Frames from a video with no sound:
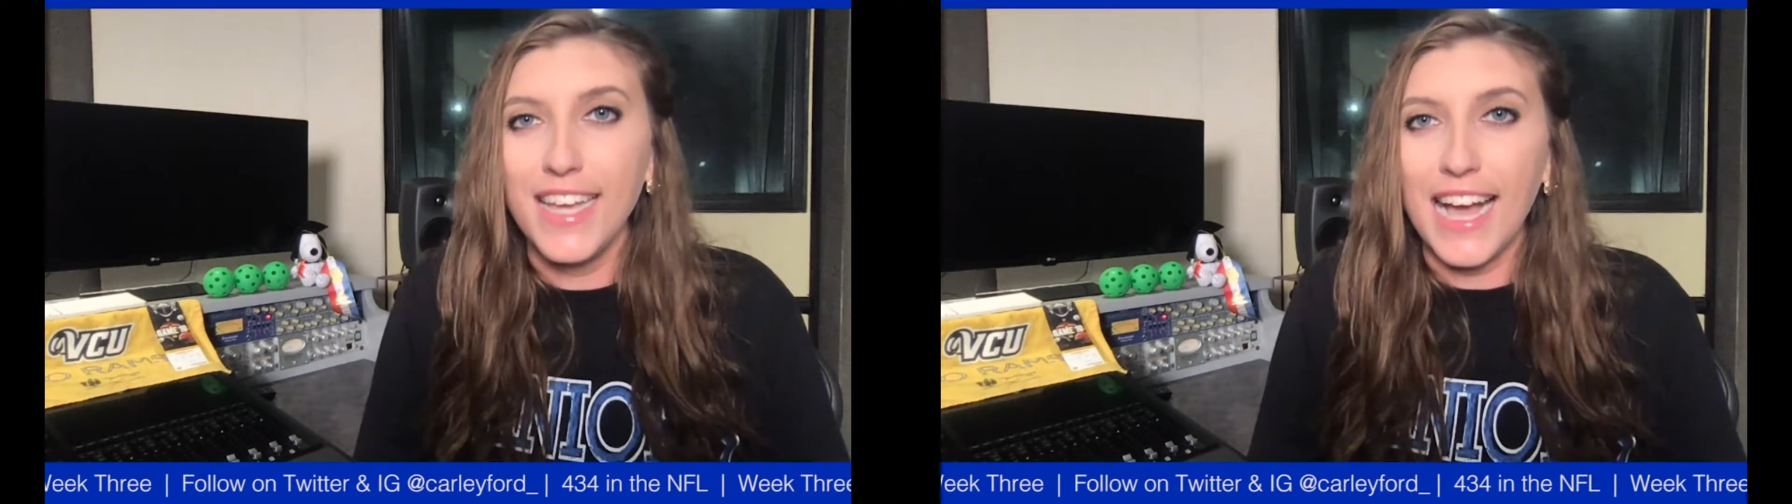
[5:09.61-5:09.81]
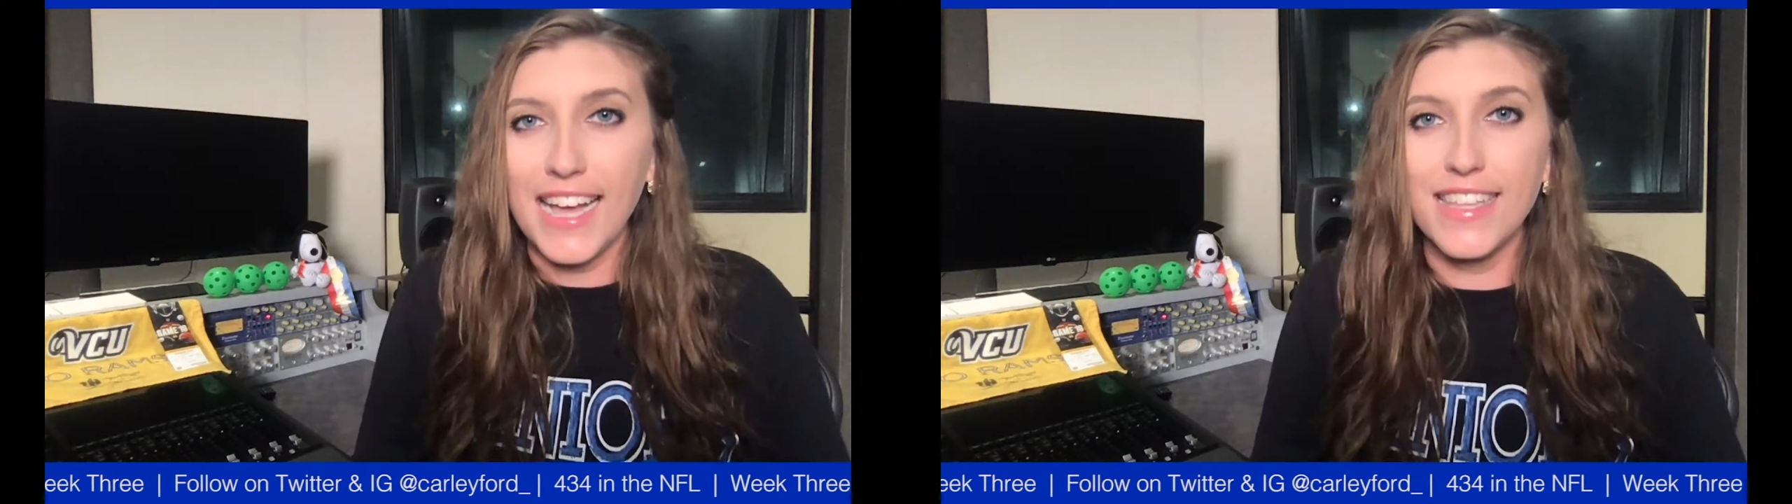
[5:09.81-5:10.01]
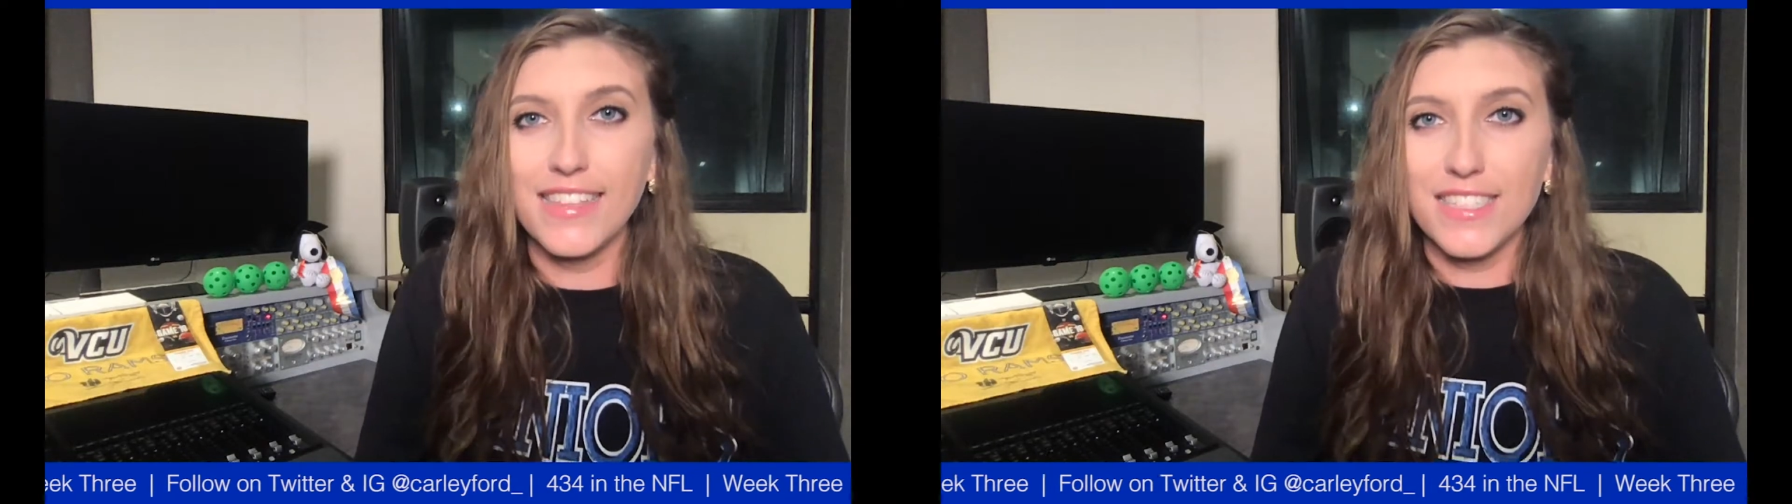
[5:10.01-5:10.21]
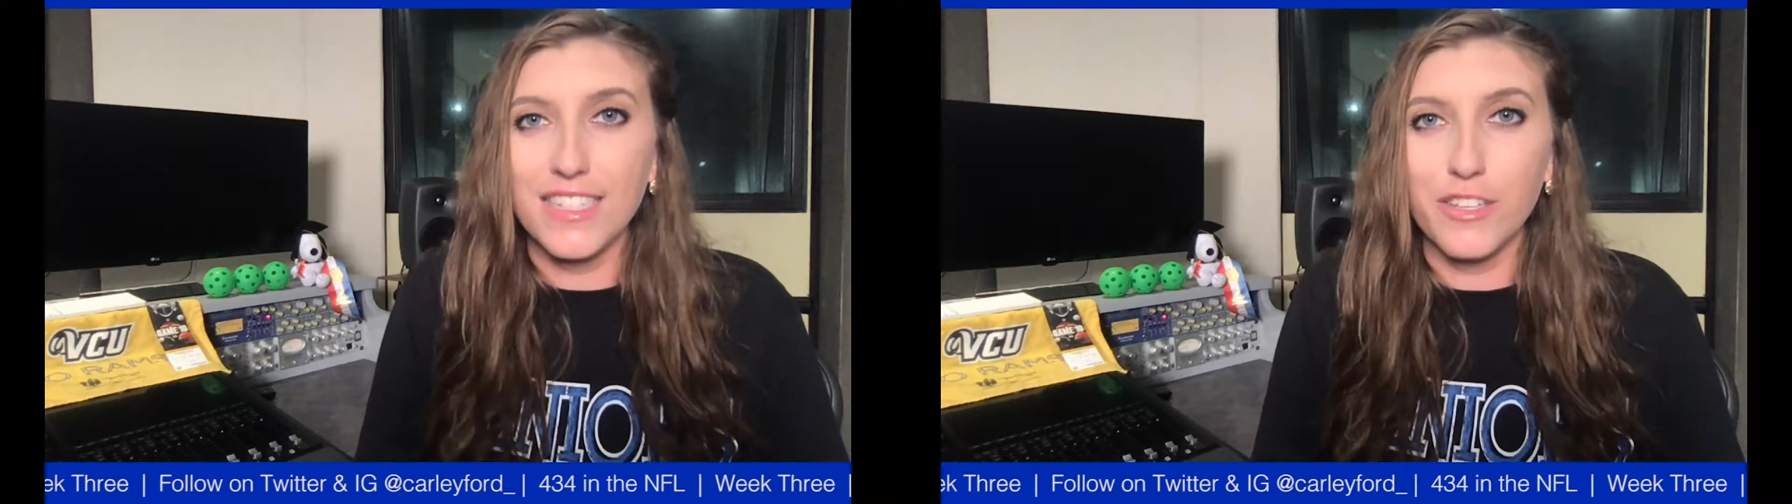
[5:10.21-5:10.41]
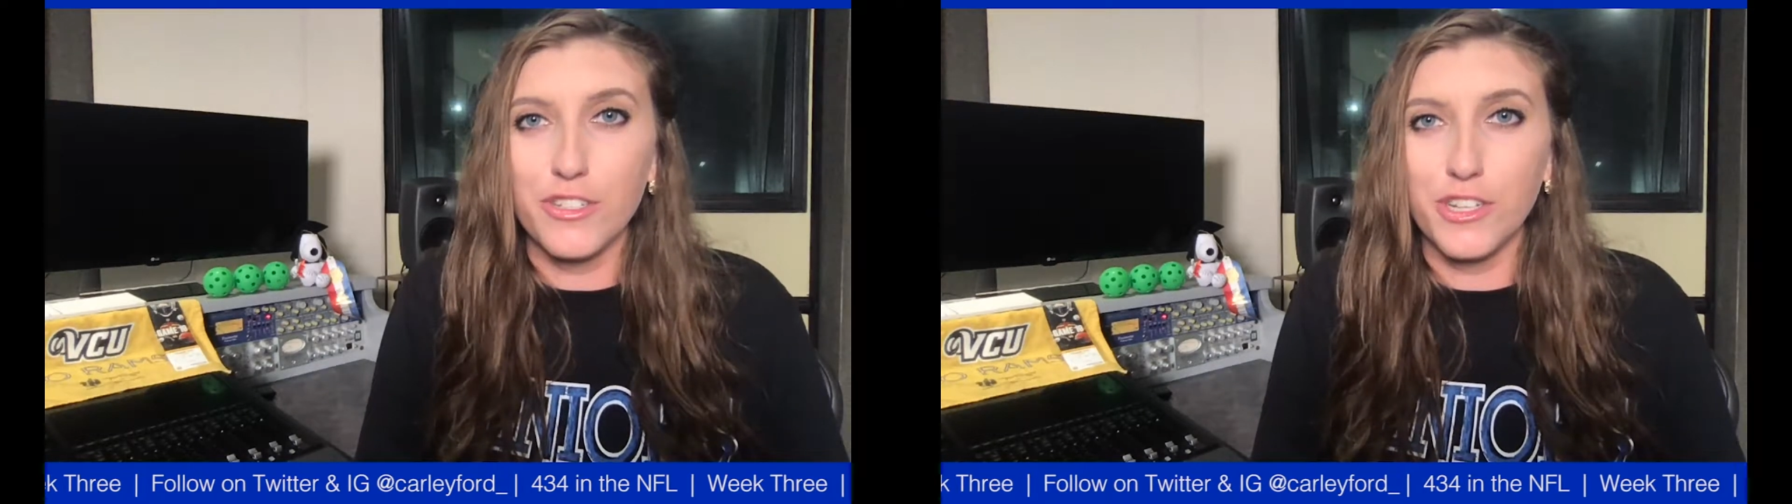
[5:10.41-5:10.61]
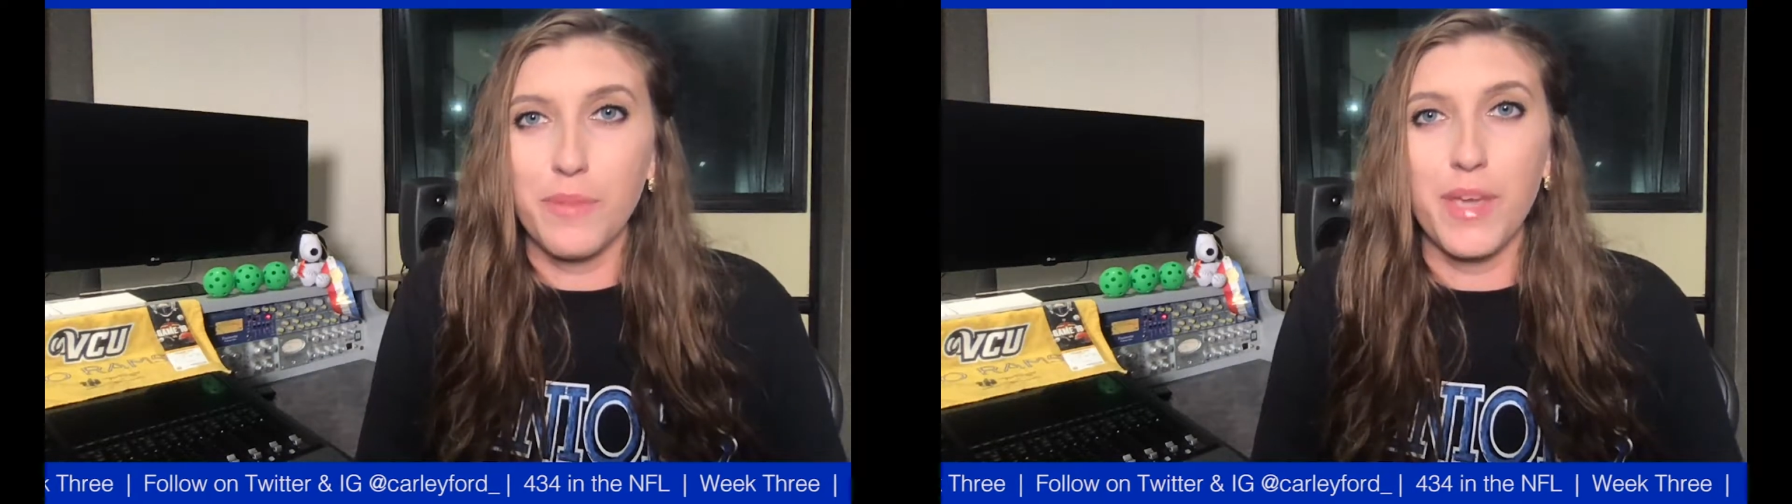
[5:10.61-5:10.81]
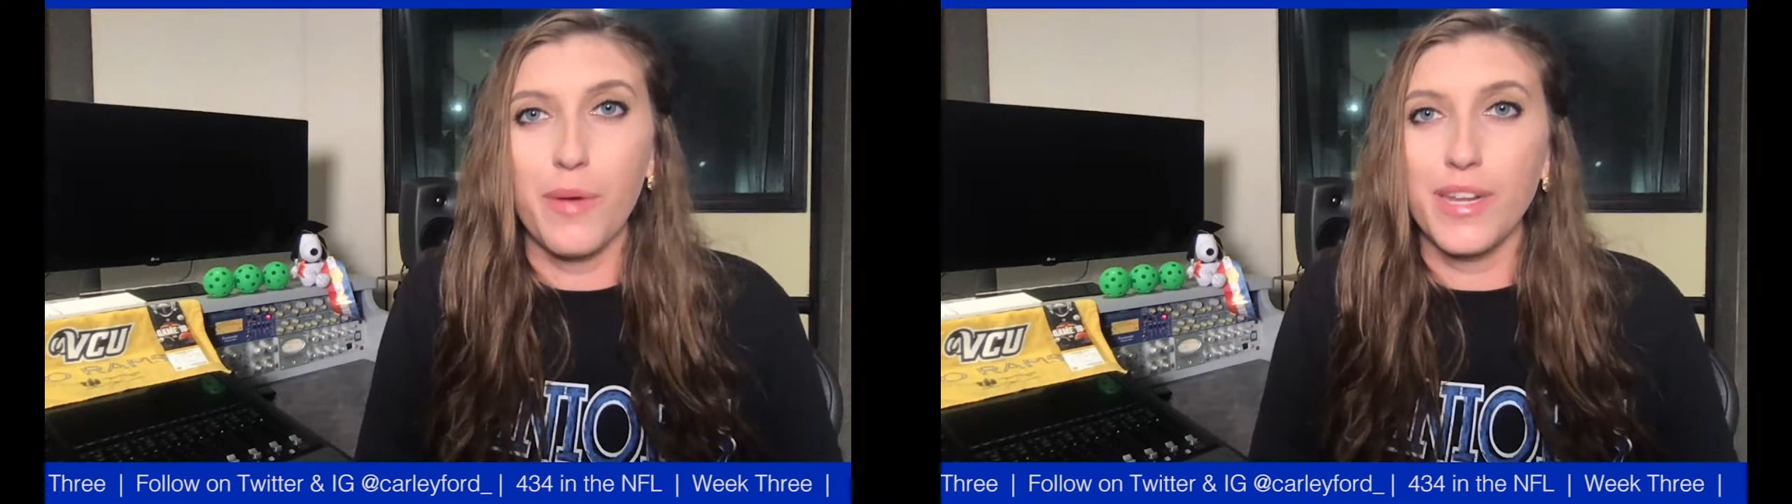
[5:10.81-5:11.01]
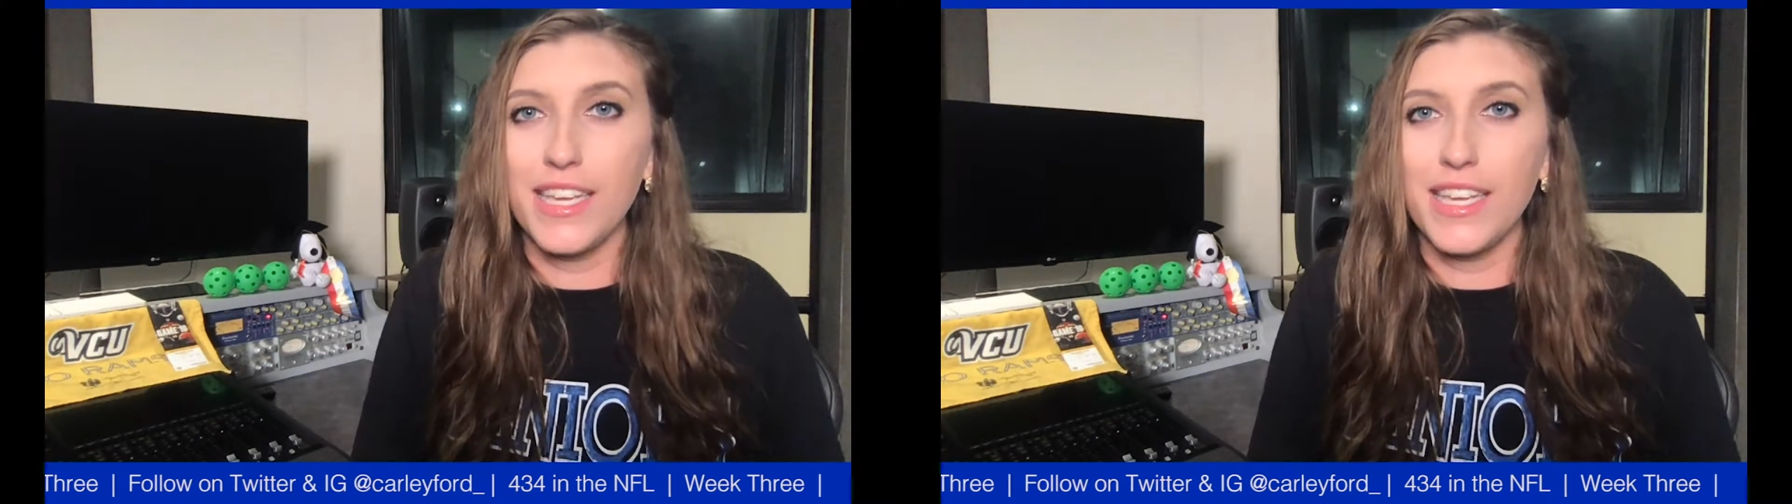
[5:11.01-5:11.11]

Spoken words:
I think the Steelers are going to be able to